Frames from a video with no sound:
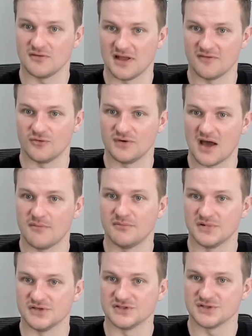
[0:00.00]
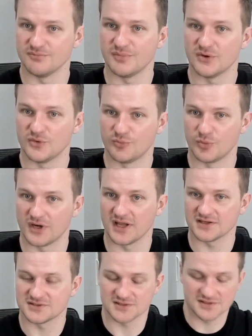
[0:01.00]
level numbers and build
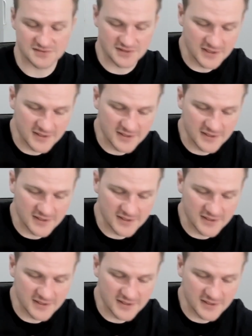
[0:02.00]
predictions.